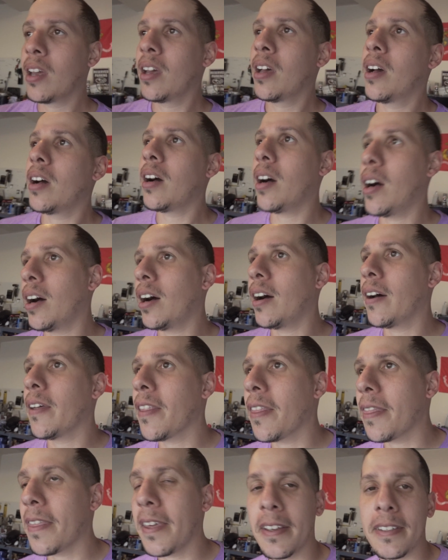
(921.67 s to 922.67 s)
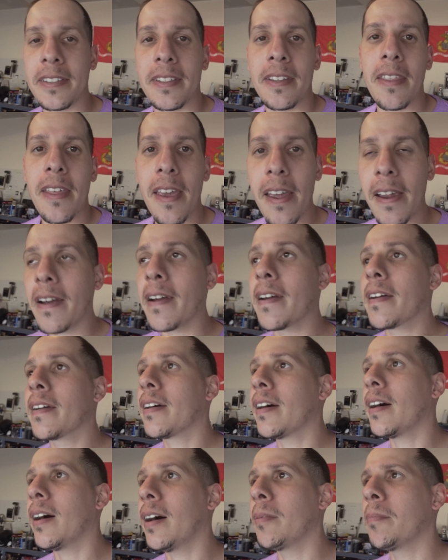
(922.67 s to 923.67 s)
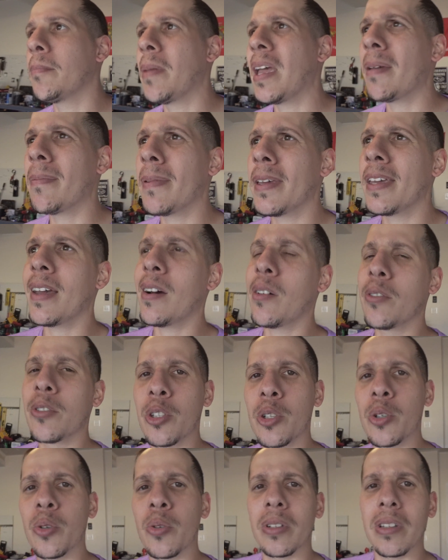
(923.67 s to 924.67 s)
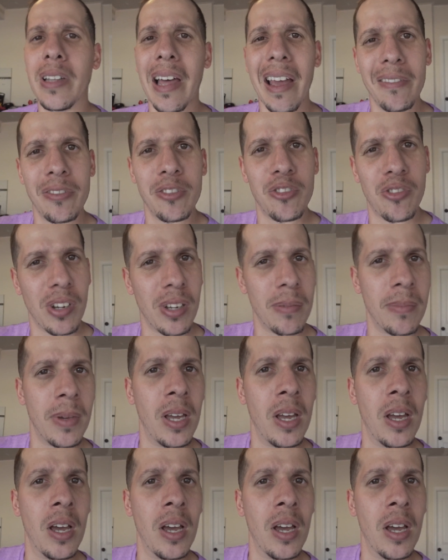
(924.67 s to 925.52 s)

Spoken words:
the things in there. Maybe I'll do a live stream